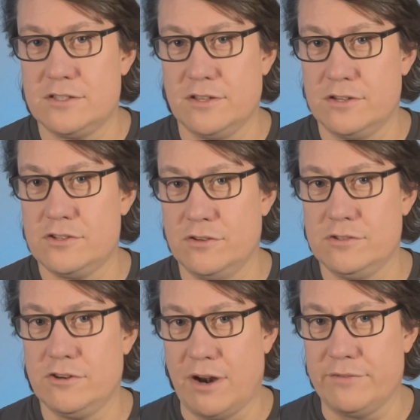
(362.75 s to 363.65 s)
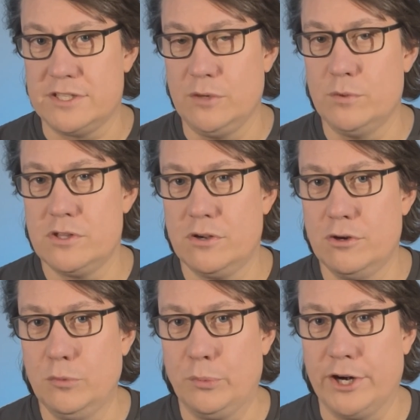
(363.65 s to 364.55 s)
that the sun's gravity was the
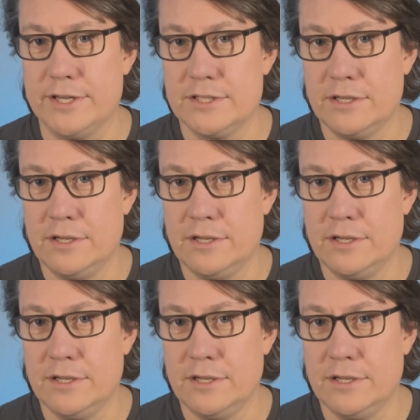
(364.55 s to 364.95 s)
culprit.